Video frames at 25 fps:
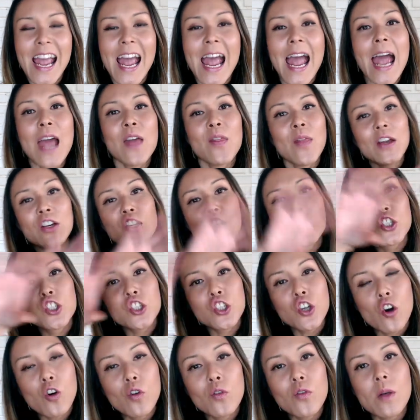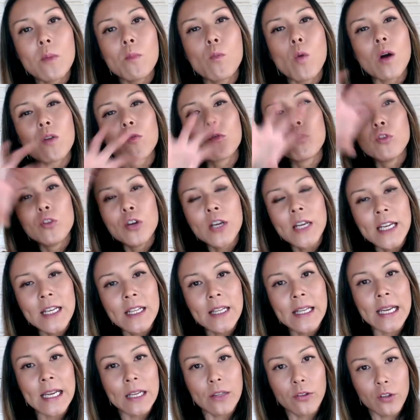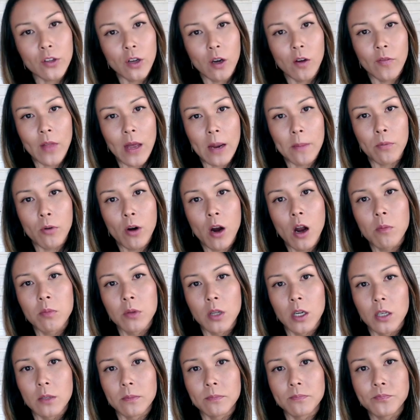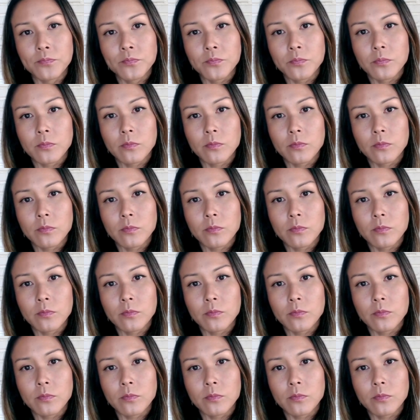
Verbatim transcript: and then show them what really can solve that problem